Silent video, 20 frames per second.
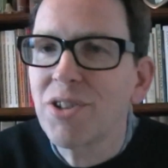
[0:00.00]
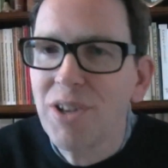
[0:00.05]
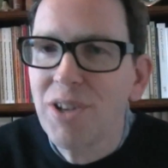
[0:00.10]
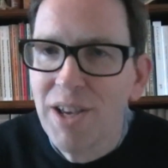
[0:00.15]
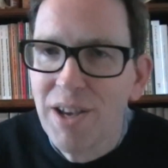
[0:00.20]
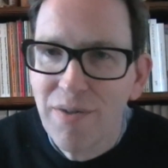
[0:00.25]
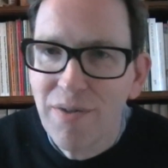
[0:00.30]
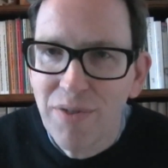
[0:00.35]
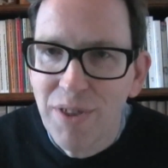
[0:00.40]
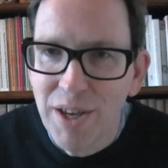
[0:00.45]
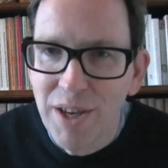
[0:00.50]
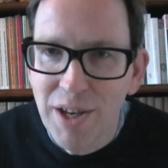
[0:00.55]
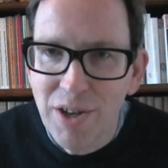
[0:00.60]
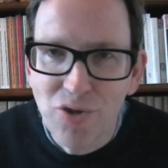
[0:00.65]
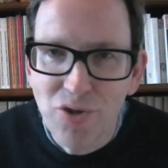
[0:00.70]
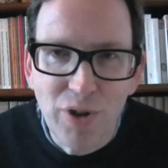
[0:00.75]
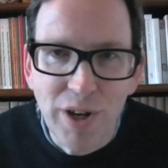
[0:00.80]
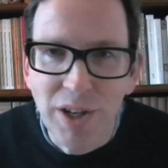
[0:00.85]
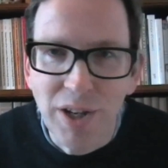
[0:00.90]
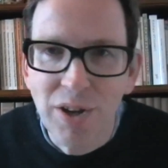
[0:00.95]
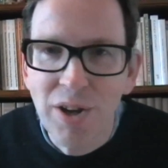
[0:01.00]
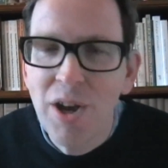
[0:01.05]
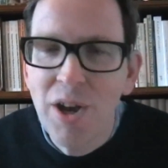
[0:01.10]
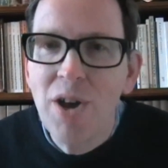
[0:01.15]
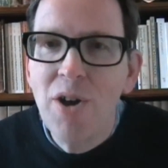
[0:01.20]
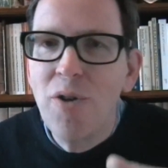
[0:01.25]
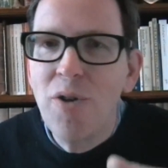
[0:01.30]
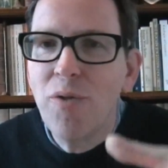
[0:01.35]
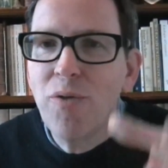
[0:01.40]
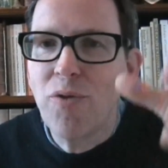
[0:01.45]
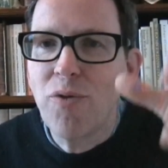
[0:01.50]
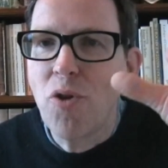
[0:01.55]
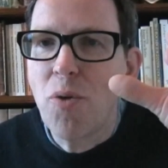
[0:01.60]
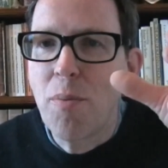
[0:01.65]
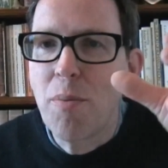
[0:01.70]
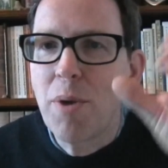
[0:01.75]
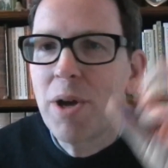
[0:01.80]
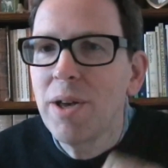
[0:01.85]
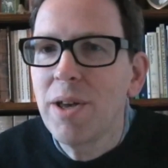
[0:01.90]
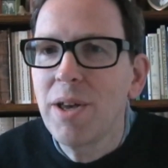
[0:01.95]
to have their drink
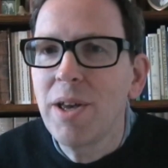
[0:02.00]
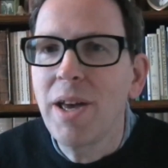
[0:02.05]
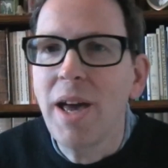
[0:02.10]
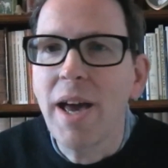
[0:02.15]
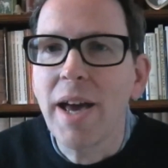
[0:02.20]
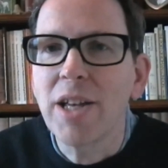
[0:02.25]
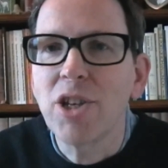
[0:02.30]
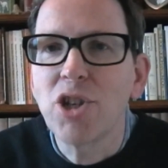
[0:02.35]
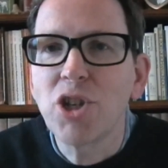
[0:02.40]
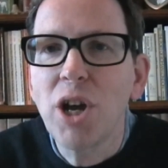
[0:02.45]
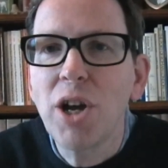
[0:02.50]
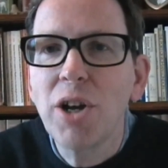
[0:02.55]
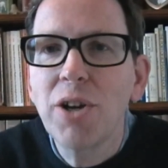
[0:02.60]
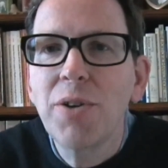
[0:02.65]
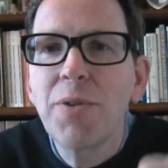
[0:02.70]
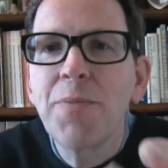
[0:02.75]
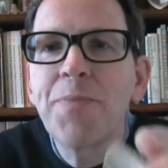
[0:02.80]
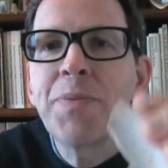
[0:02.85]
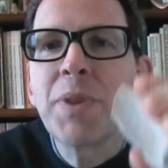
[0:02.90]
from a jug,